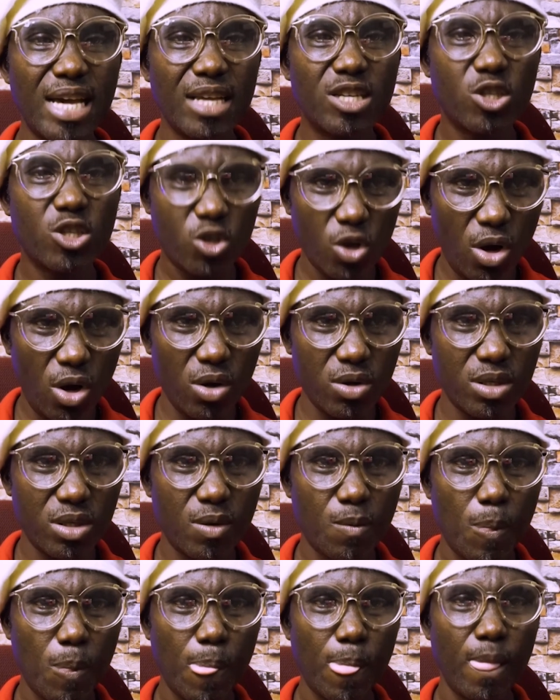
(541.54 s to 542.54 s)
Their
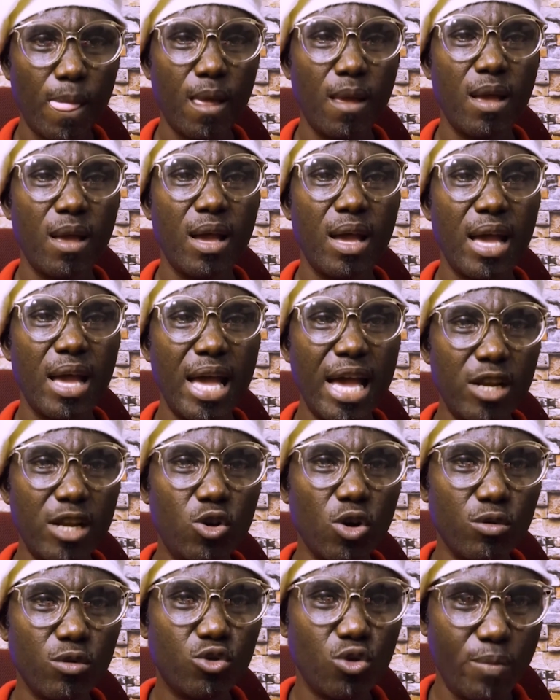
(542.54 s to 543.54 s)
son
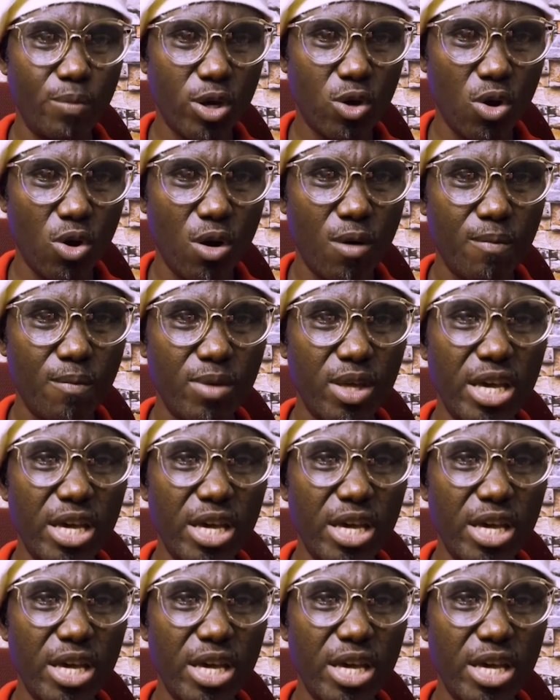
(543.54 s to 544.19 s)
ended up to become